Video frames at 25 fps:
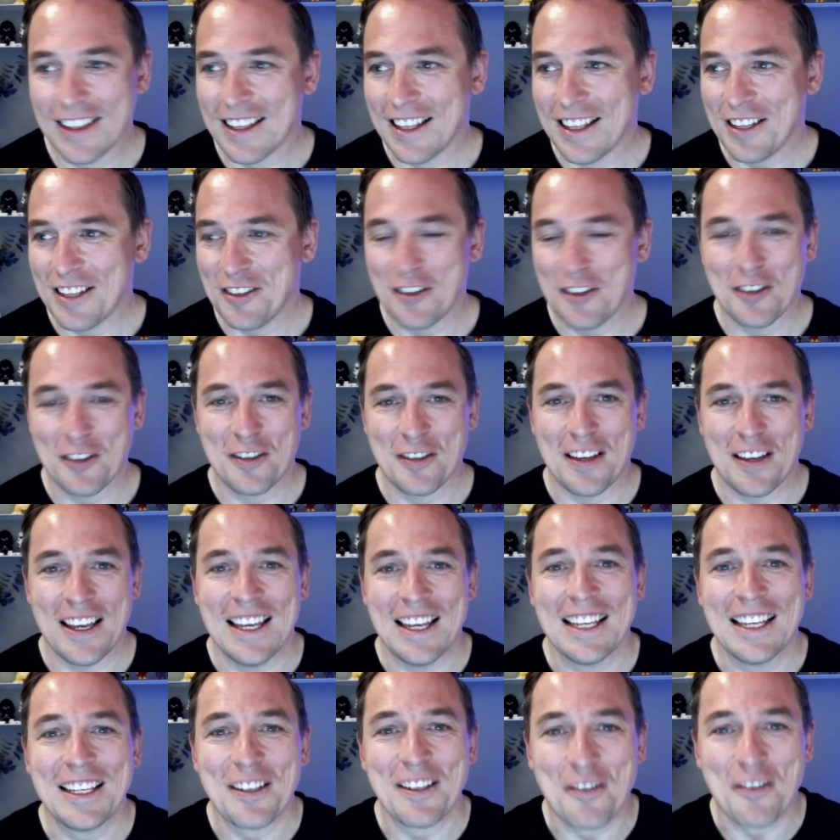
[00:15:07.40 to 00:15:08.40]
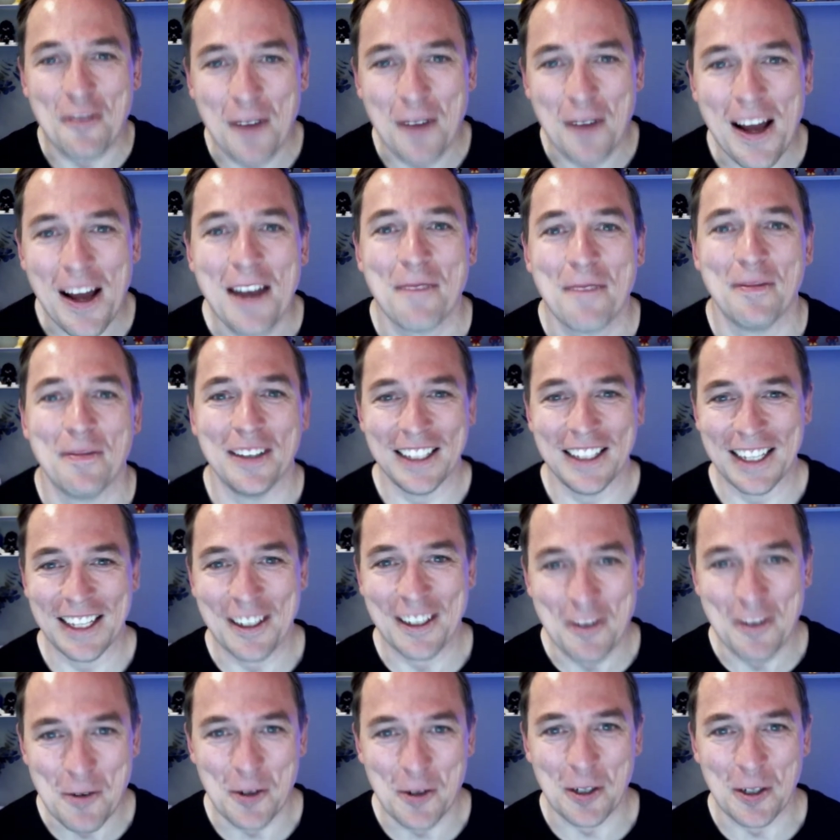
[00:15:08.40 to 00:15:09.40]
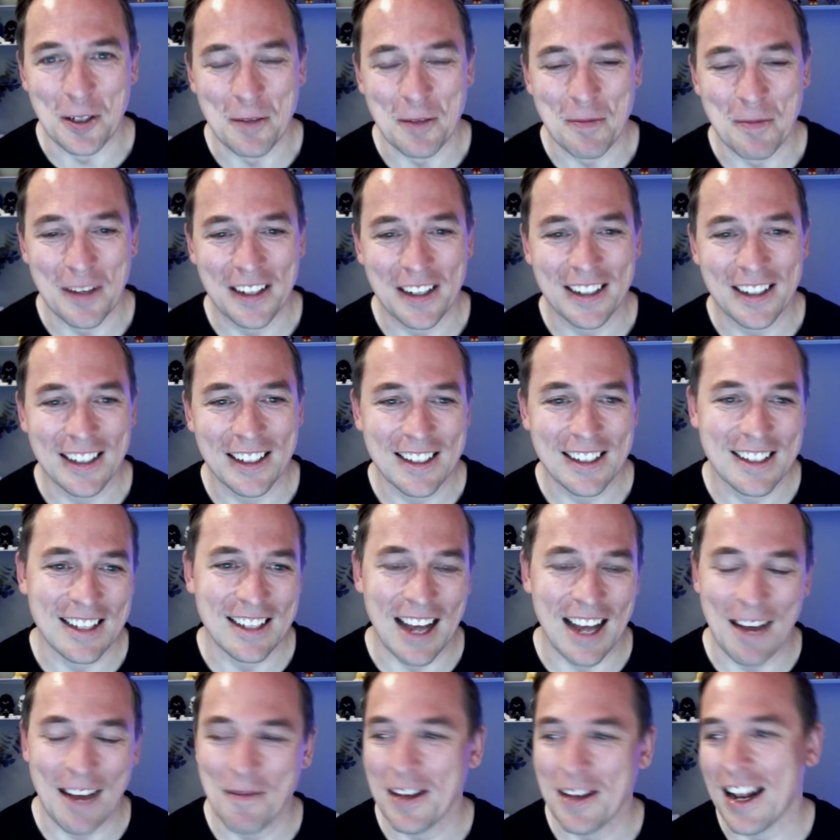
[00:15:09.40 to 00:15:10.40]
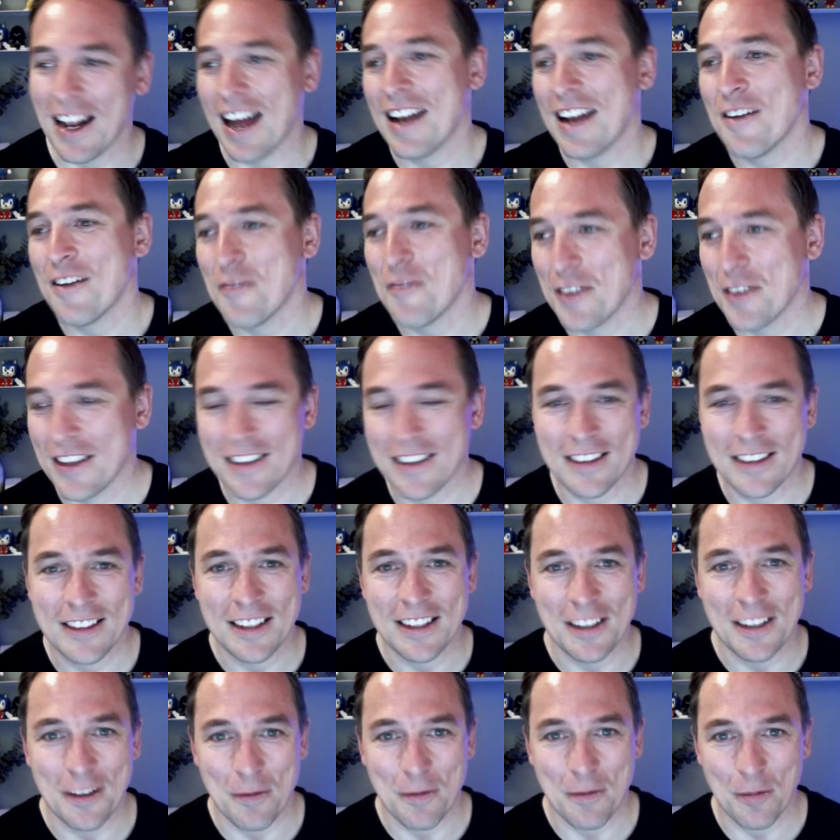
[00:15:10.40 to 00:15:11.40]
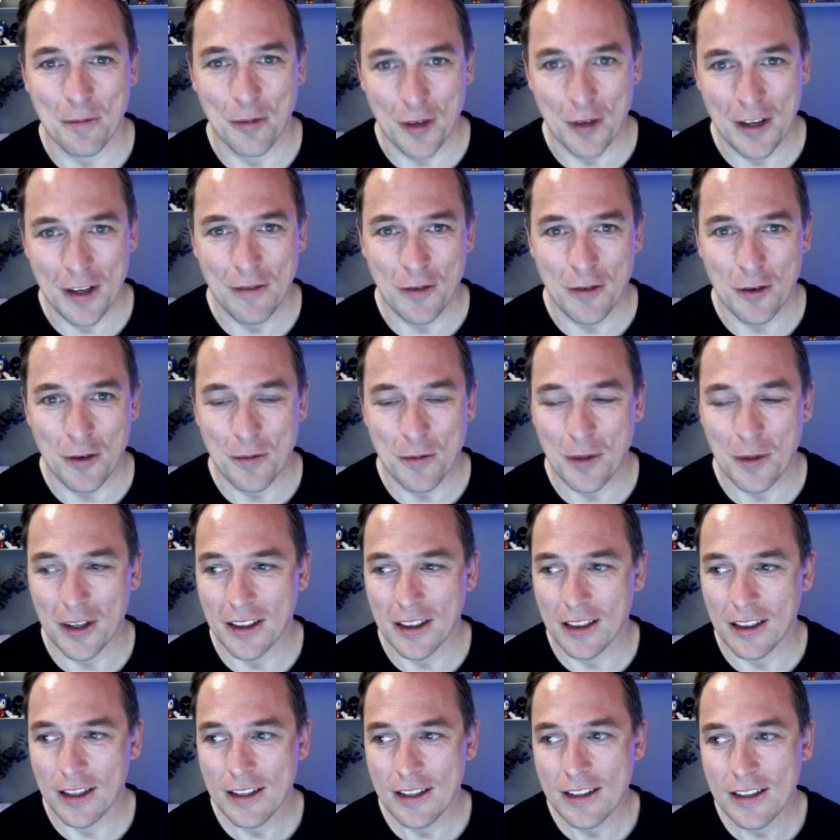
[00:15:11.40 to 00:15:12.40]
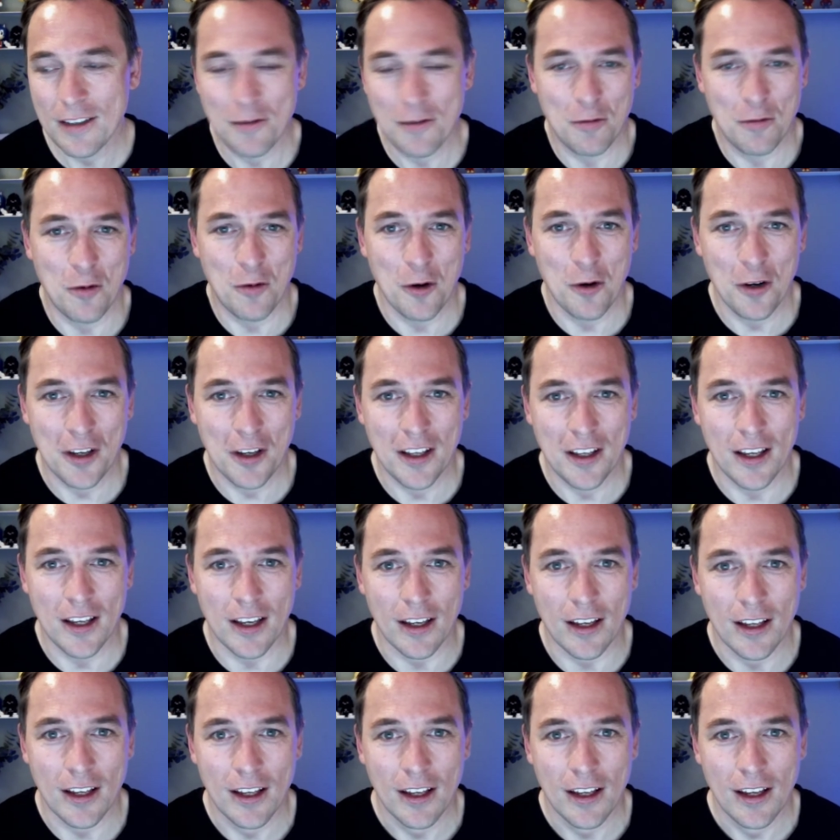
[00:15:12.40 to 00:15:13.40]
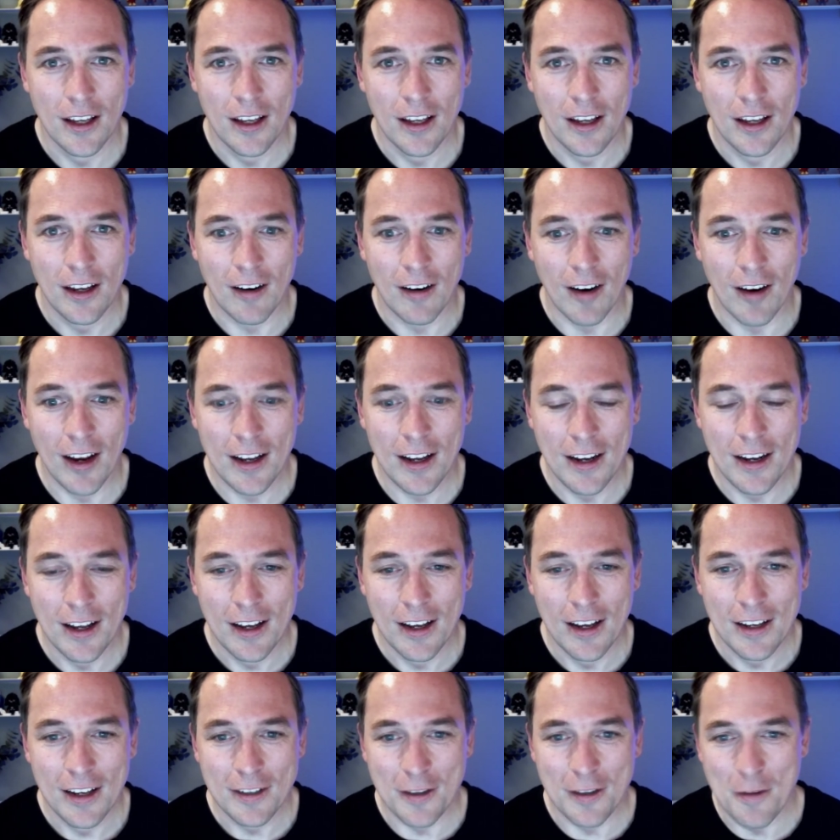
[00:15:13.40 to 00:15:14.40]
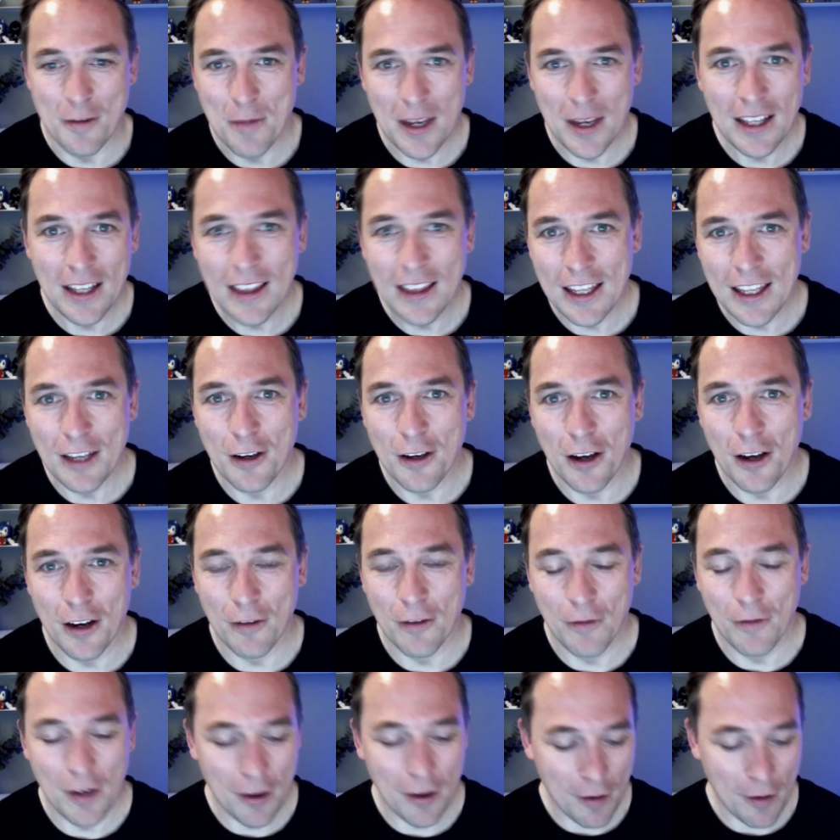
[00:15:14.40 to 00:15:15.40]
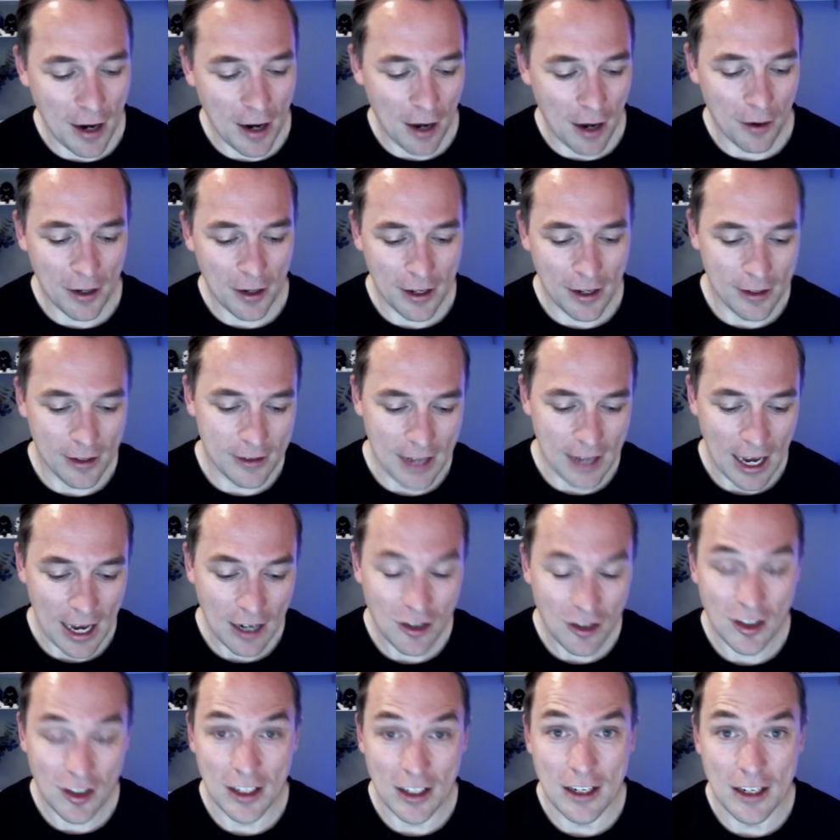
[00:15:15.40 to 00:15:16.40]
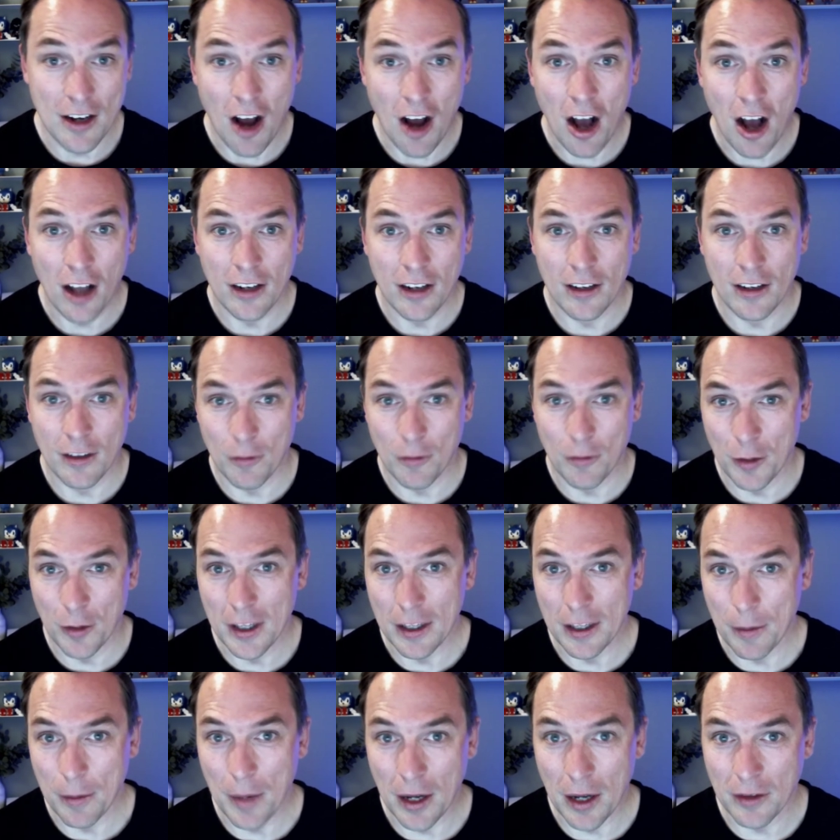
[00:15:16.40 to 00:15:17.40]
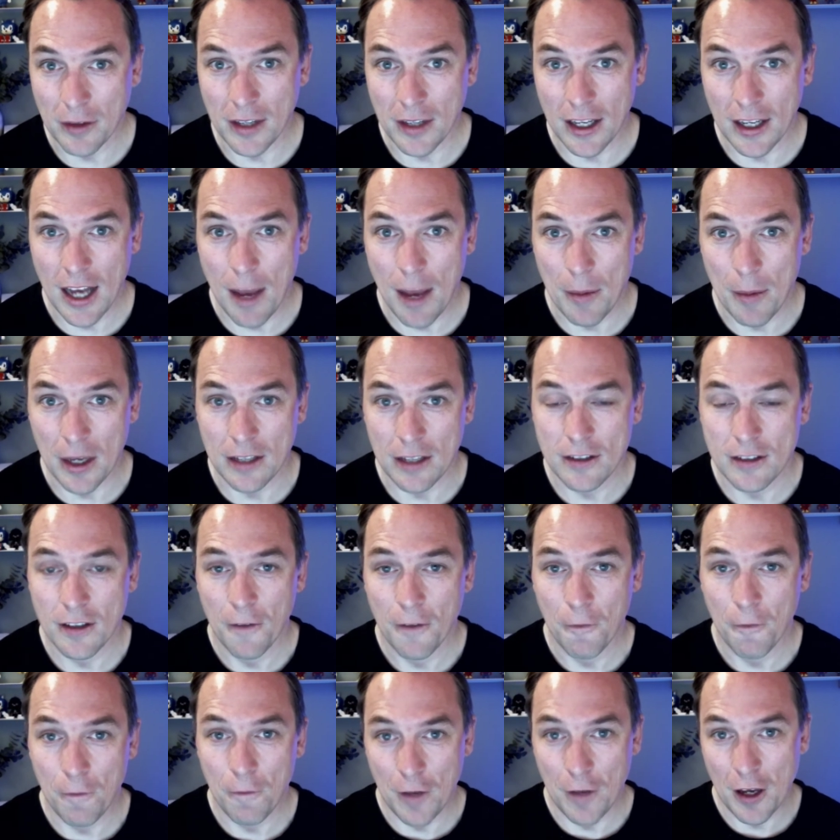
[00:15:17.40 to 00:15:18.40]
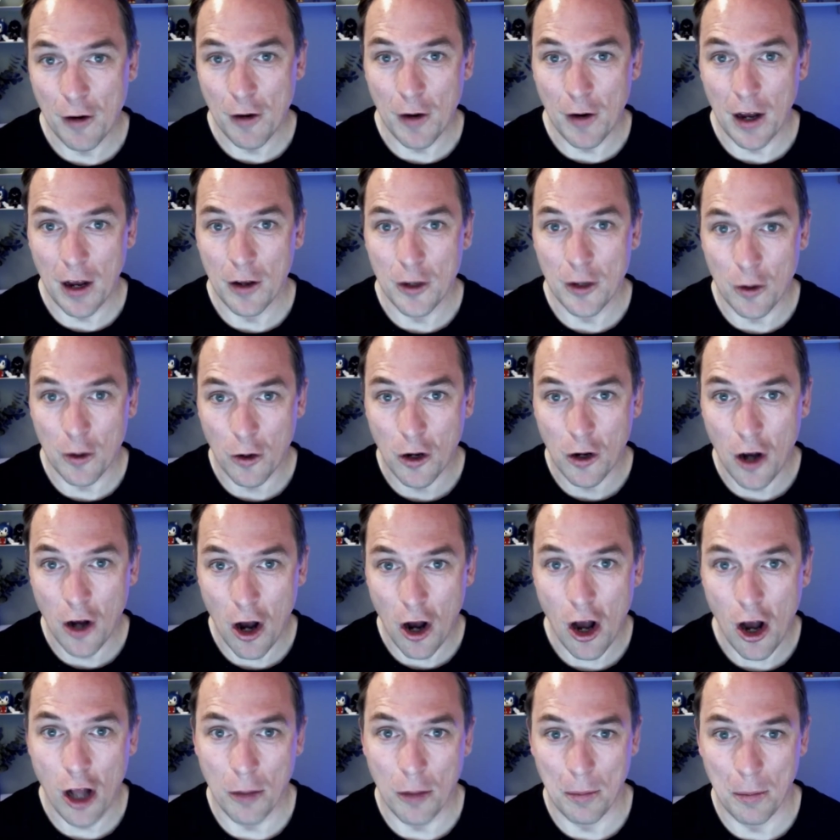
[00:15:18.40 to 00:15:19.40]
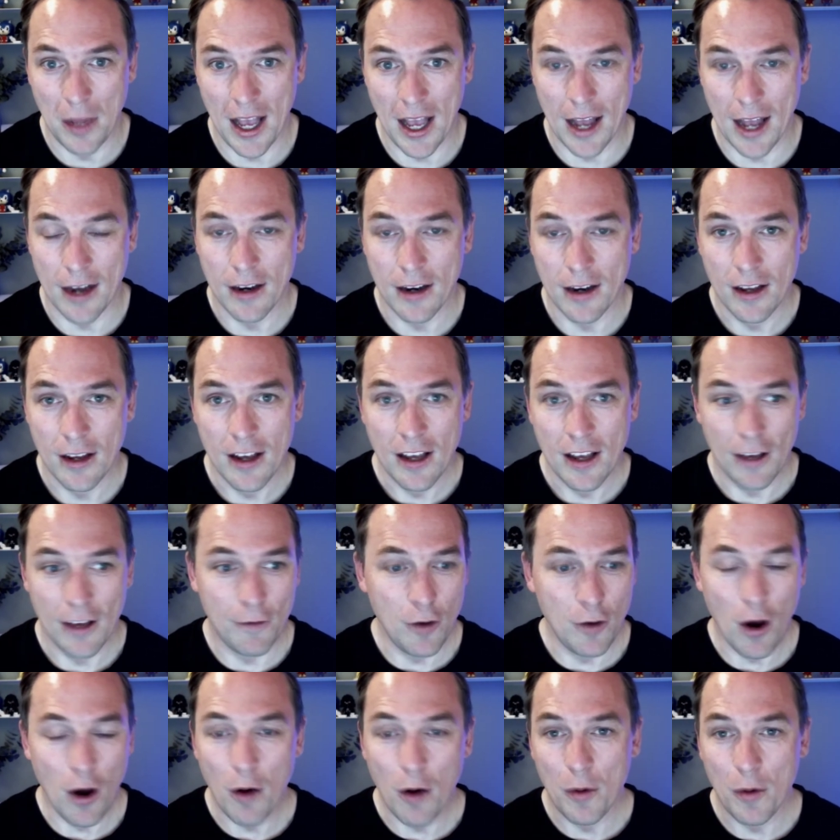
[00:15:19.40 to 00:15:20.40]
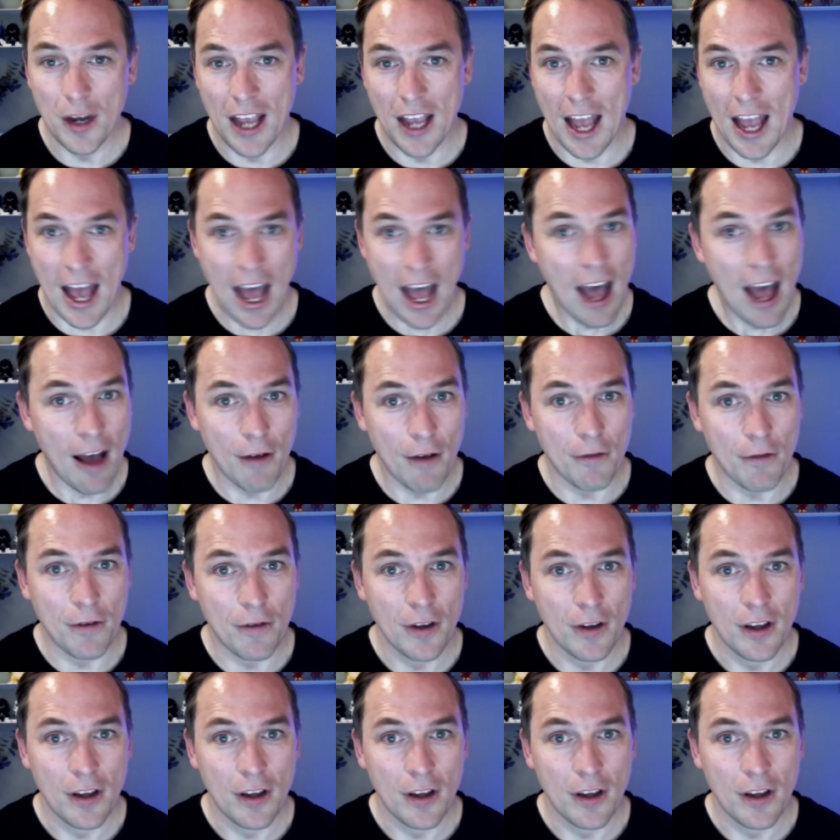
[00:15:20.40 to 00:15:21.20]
just incredibly cool, because I mean, I know this is still in preview, but this is working, right? So the main thing you got to figure out is actually not really about dynamics. Figure out your call plan. If you already have